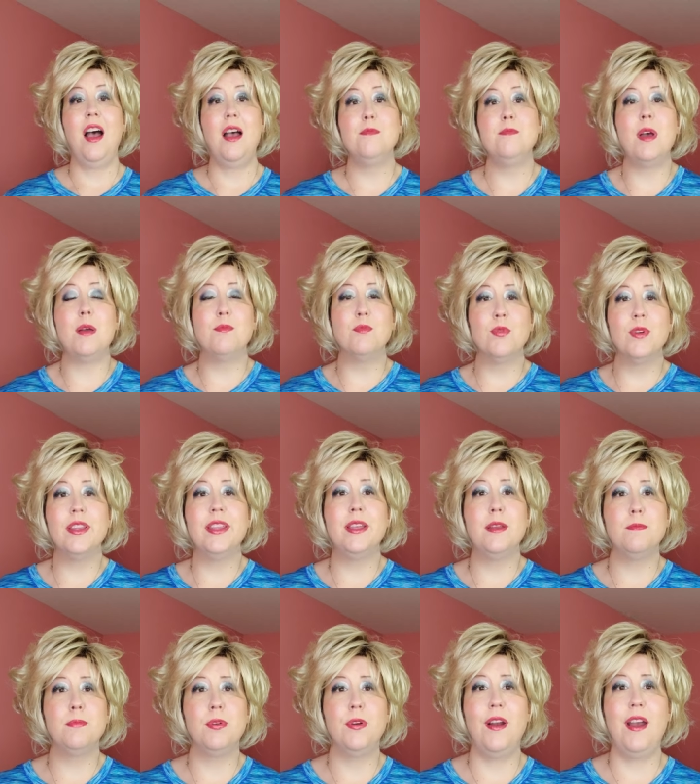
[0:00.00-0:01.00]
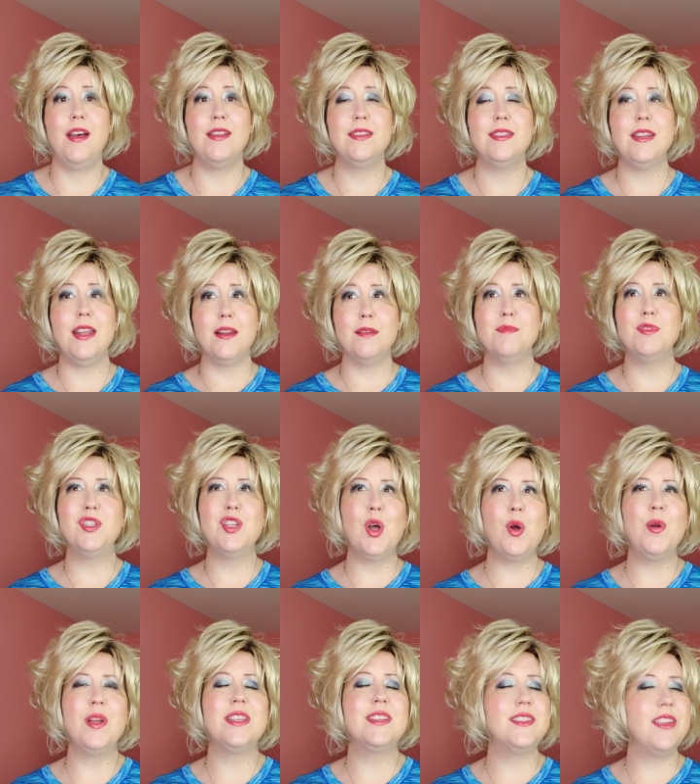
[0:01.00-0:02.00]
I'm, I'm really impressed. And I'm
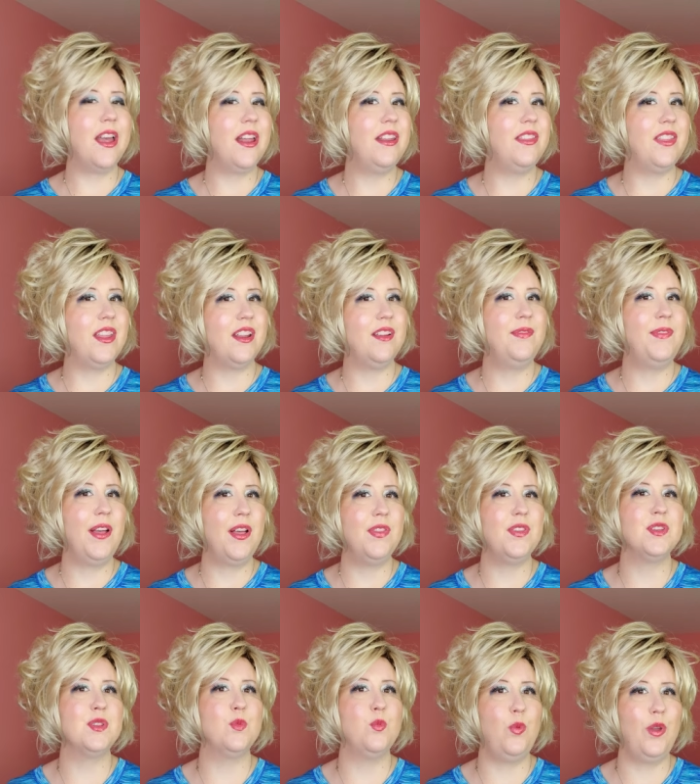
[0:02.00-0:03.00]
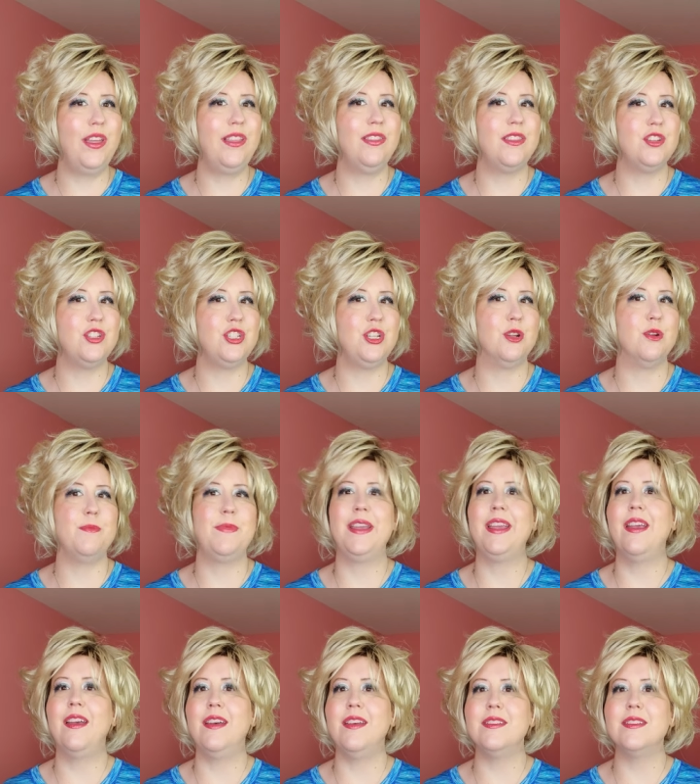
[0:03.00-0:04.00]
so excited that I found this wig this year
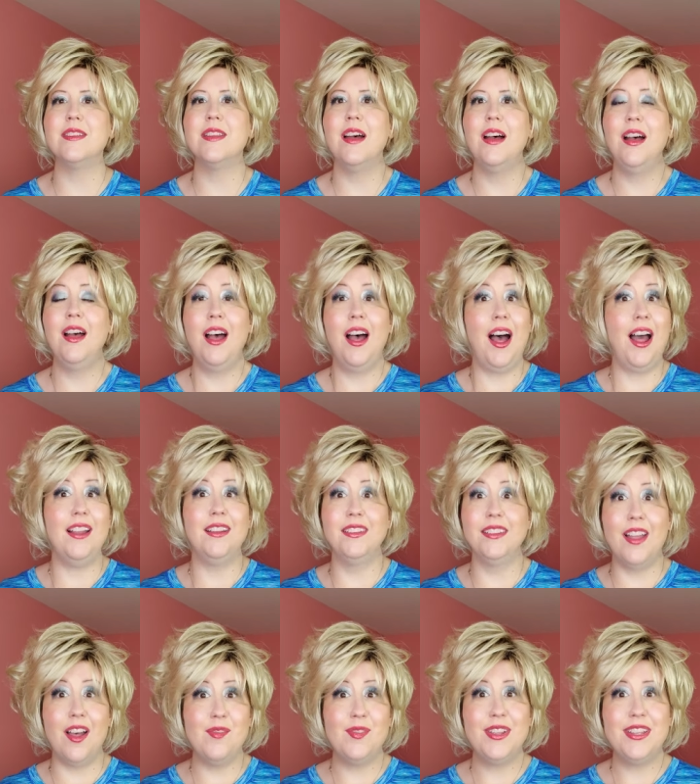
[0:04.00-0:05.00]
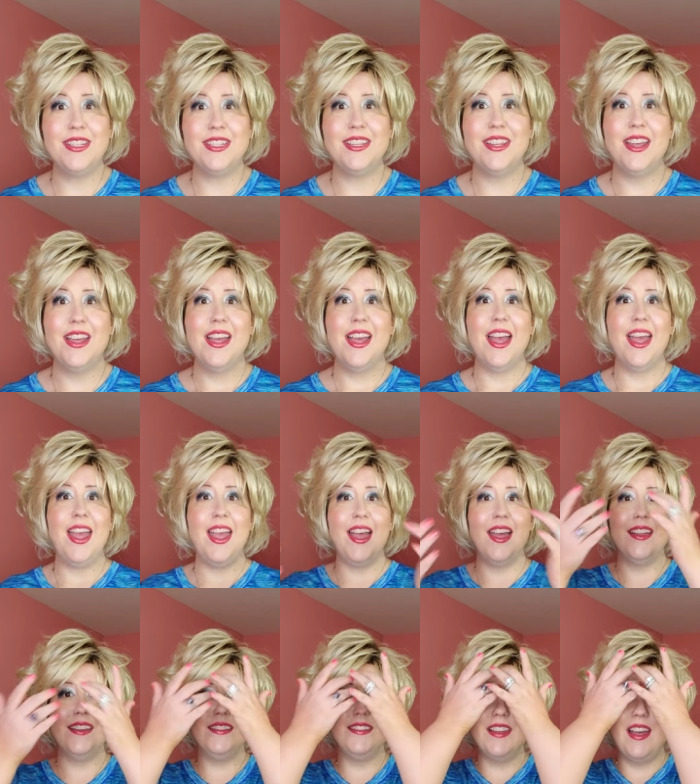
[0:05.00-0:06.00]
because I love it.
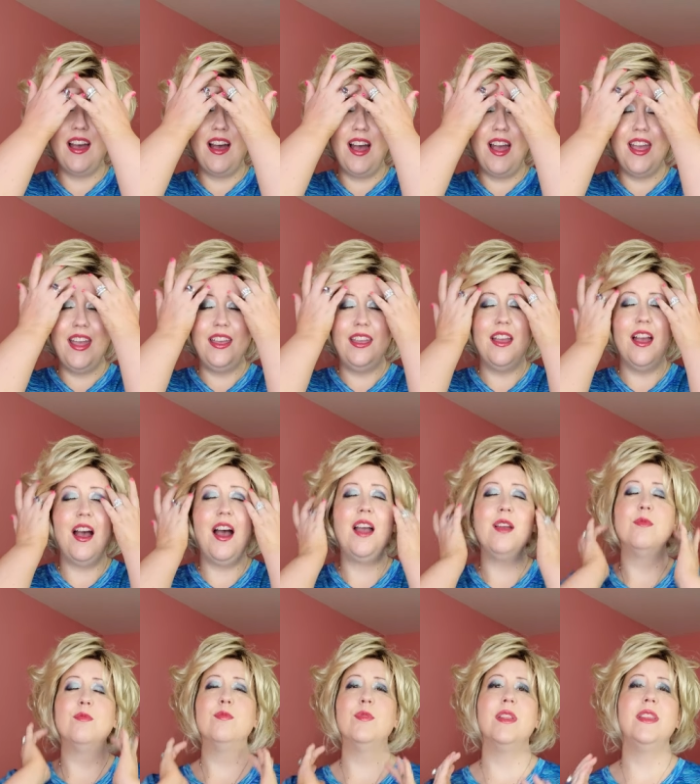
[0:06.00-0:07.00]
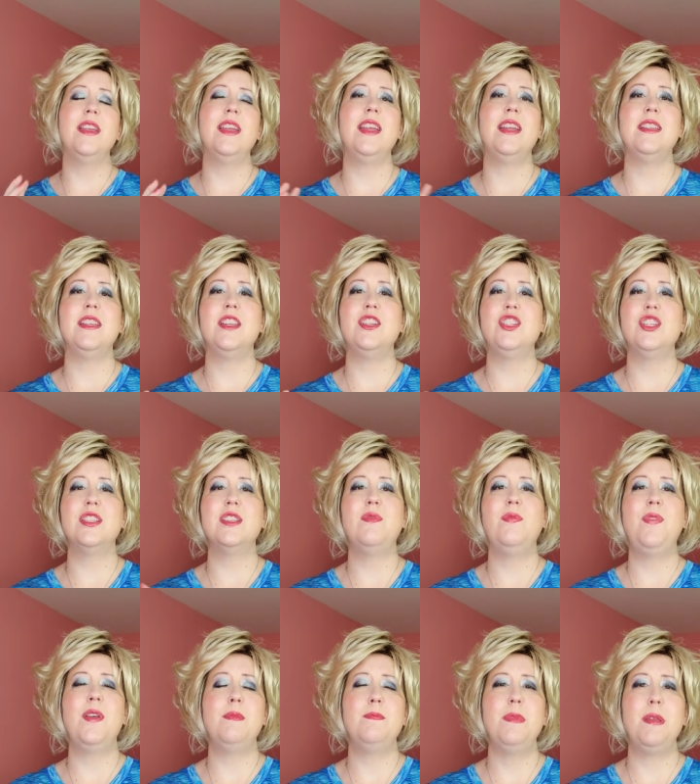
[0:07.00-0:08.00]
And I, I really, it, it just
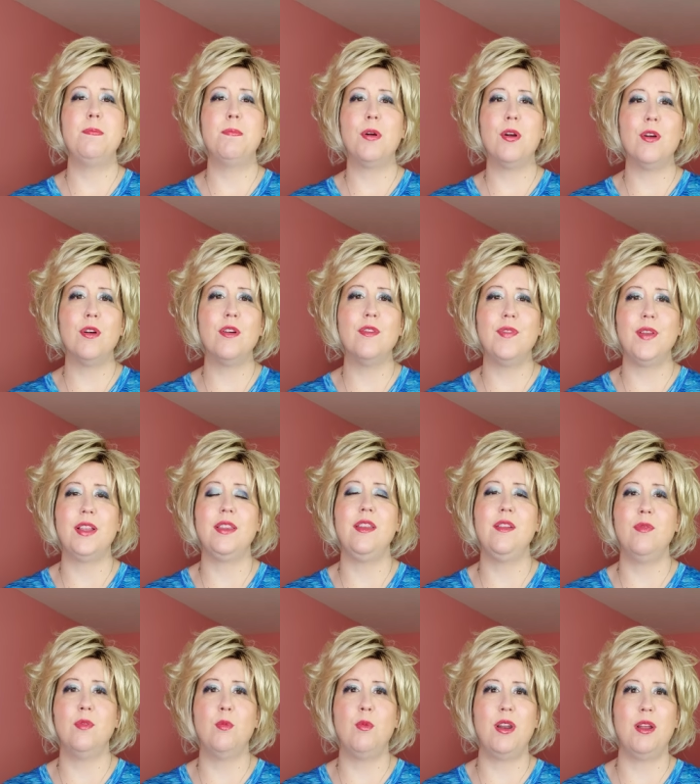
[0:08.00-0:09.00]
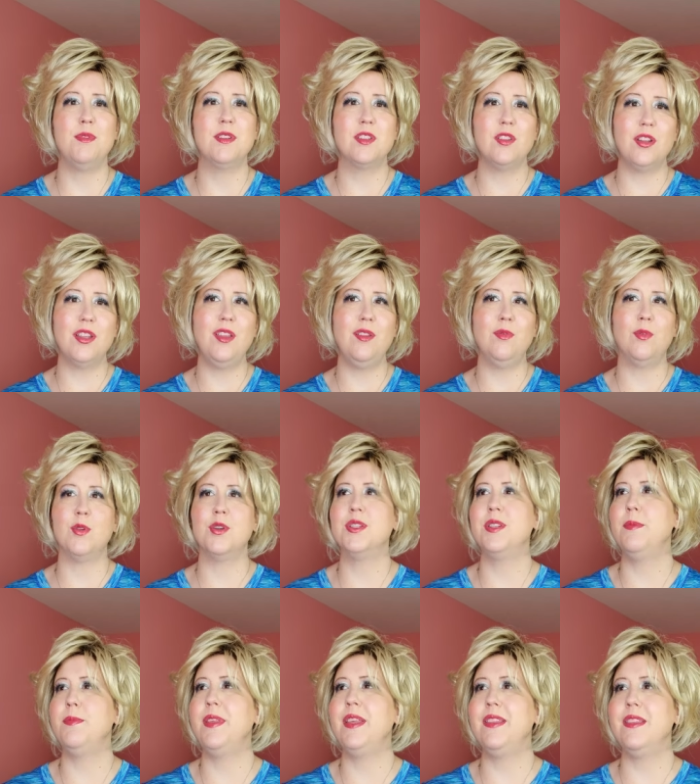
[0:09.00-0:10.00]
fit me perfectly for what I was looking for.
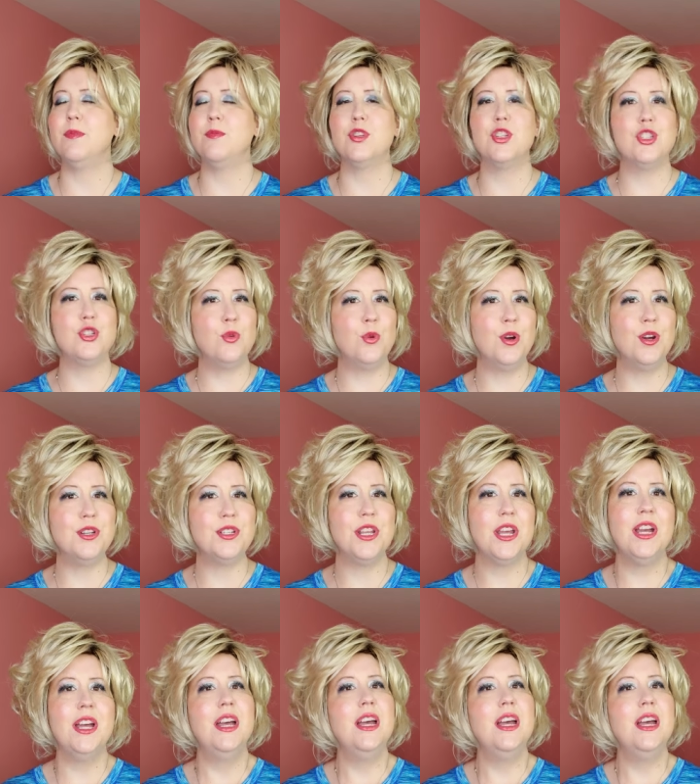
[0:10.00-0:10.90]
Something that was short,